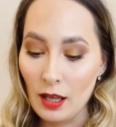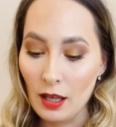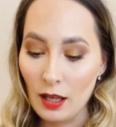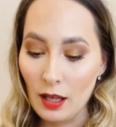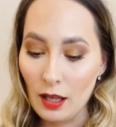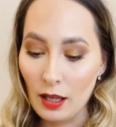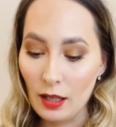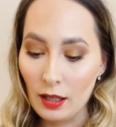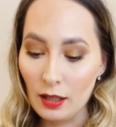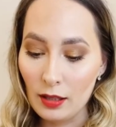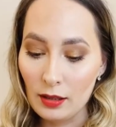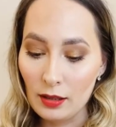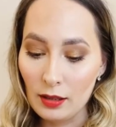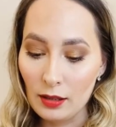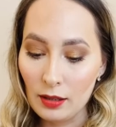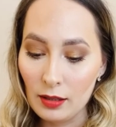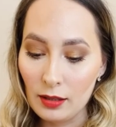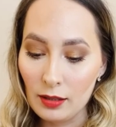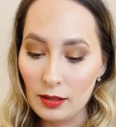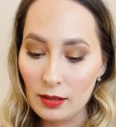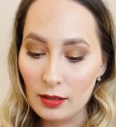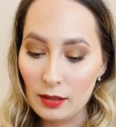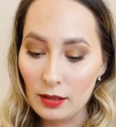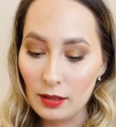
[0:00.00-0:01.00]

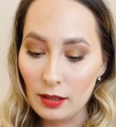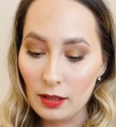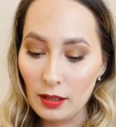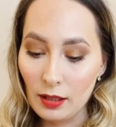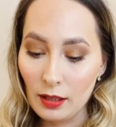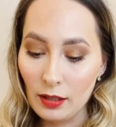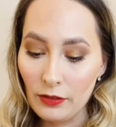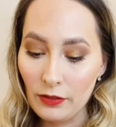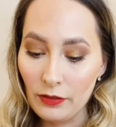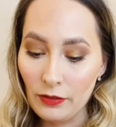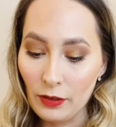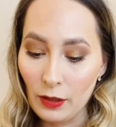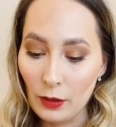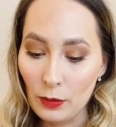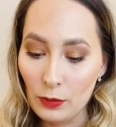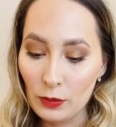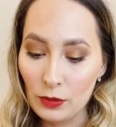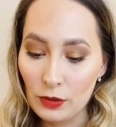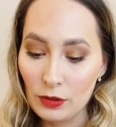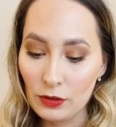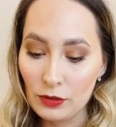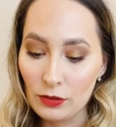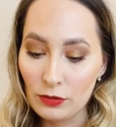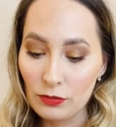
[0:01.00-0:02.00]
And if I
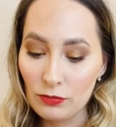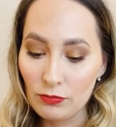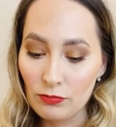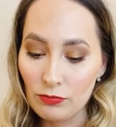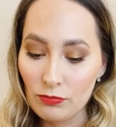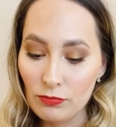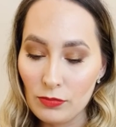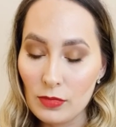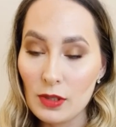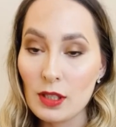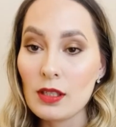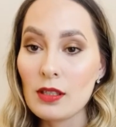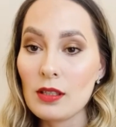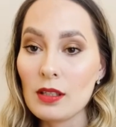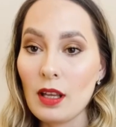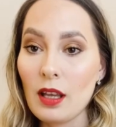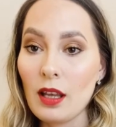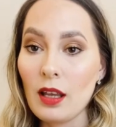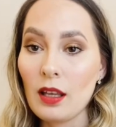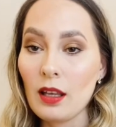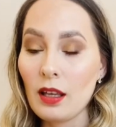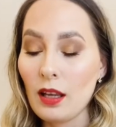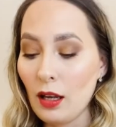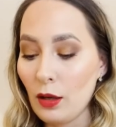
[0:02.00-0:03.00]
would
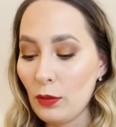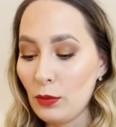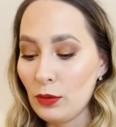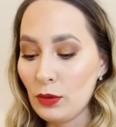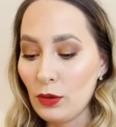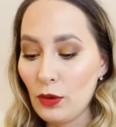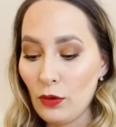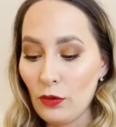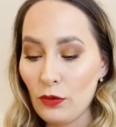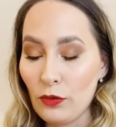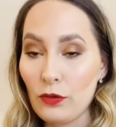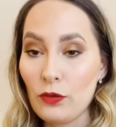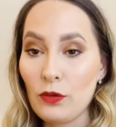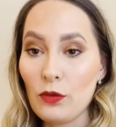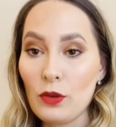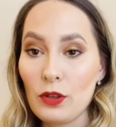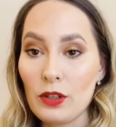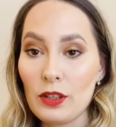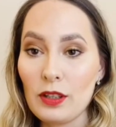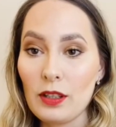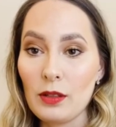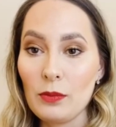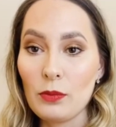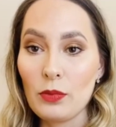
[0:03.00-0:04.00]
say, I would go
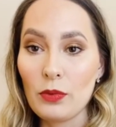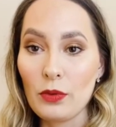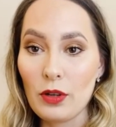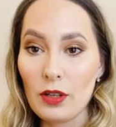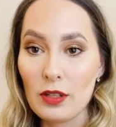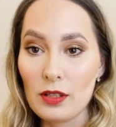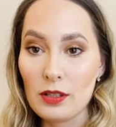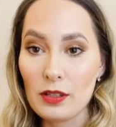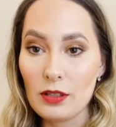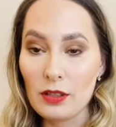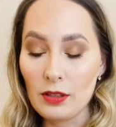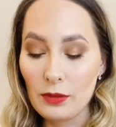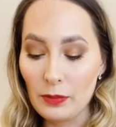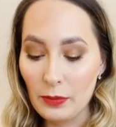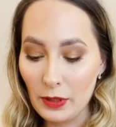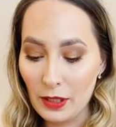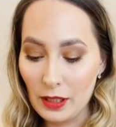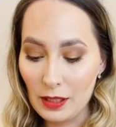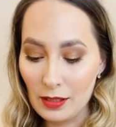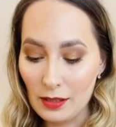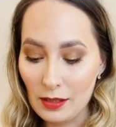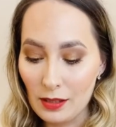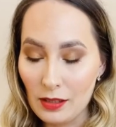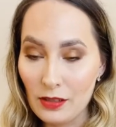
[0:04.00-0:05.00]
for the bronzer
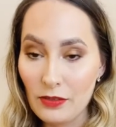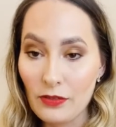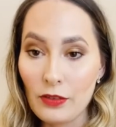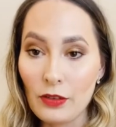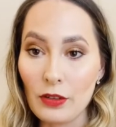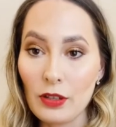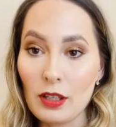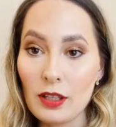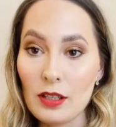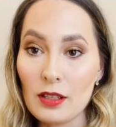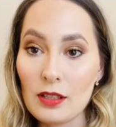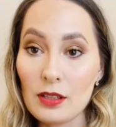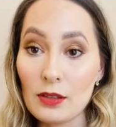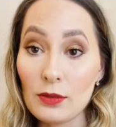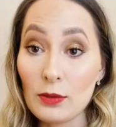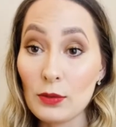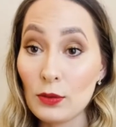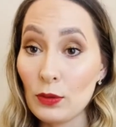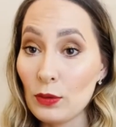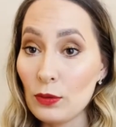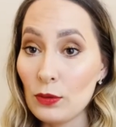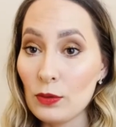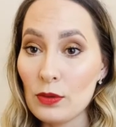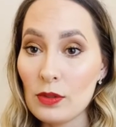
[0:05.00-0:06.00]
because it's very easy
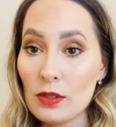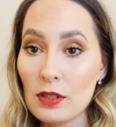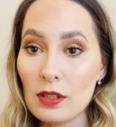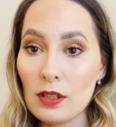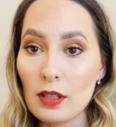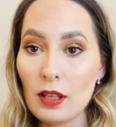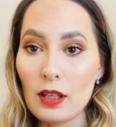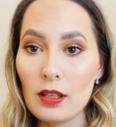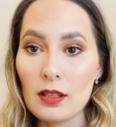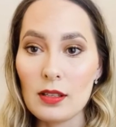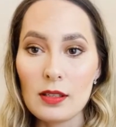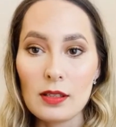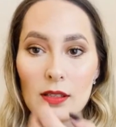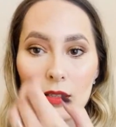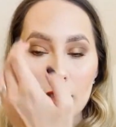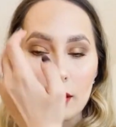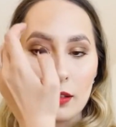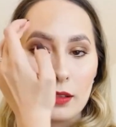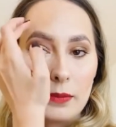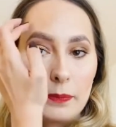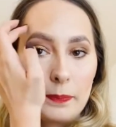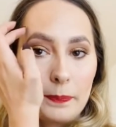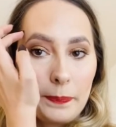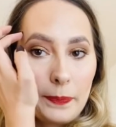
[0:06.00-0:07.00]
to use. It's
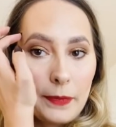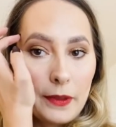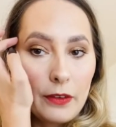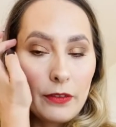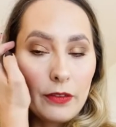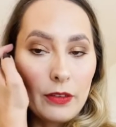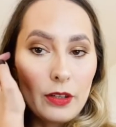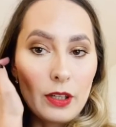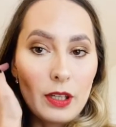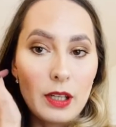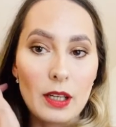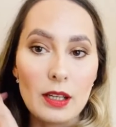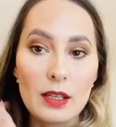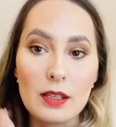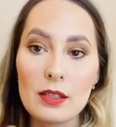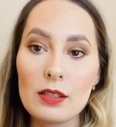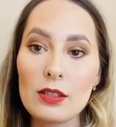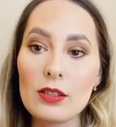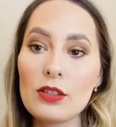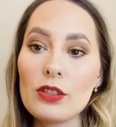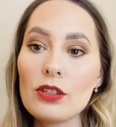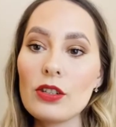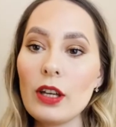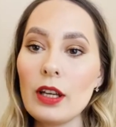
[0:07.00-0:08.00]
a very
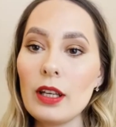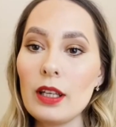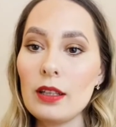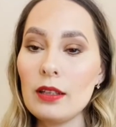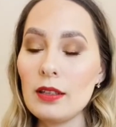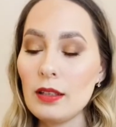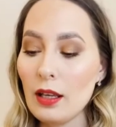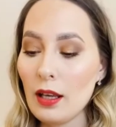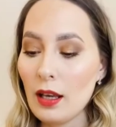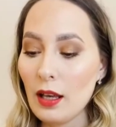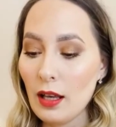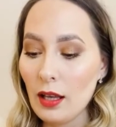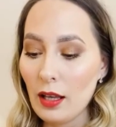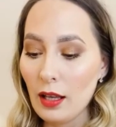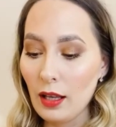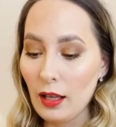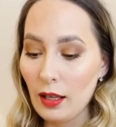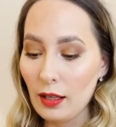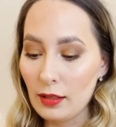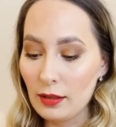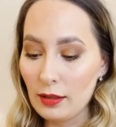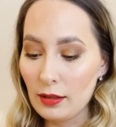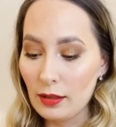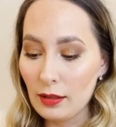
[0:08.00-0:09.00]
nice shade,
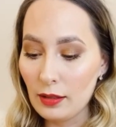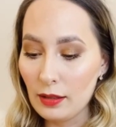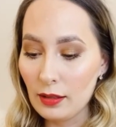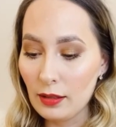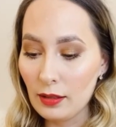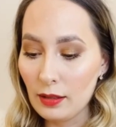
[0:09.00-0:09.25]
and